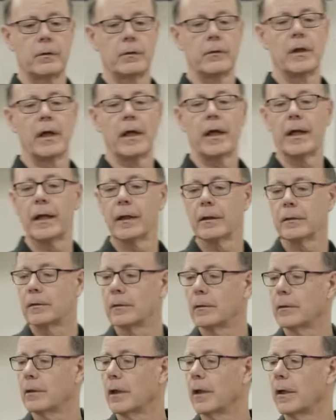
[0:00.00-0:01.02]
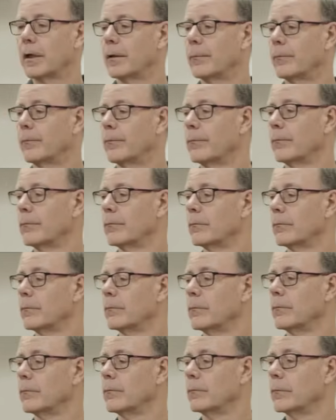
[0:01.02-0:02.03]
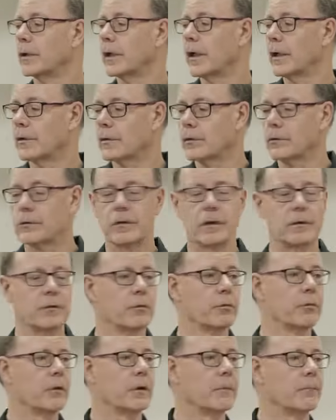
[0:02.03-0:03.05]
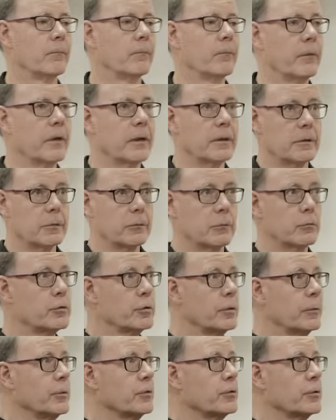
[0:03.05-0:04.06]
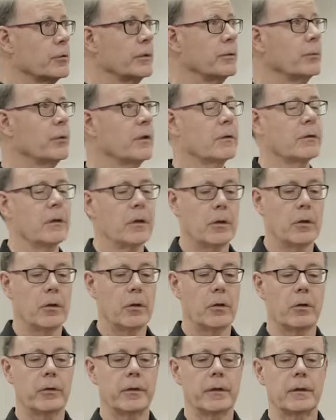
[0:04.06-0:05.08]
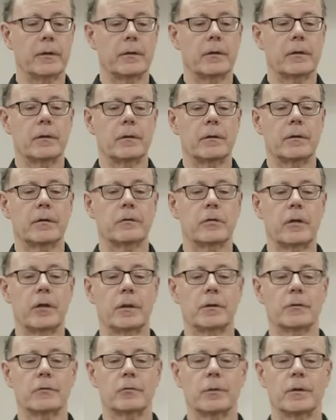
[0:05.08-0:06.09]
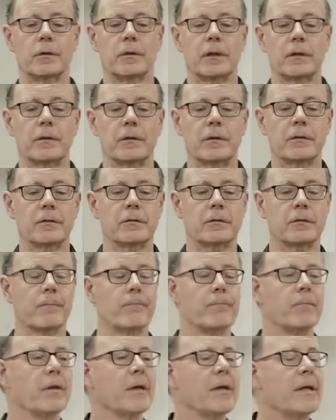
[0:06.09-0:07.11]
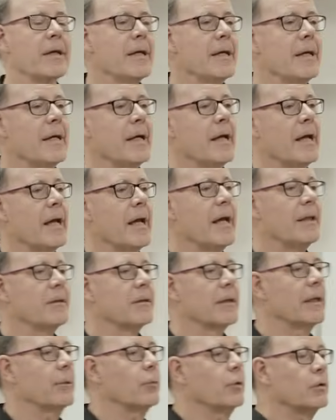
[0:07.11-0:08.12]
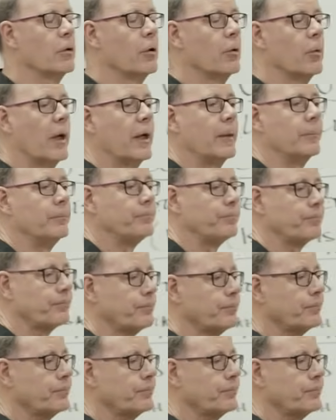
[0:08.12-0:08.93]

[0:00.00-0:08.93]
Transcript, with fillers: that had cutters on the front, like you'd trim a tree with, only the tongs went like this. And they would go up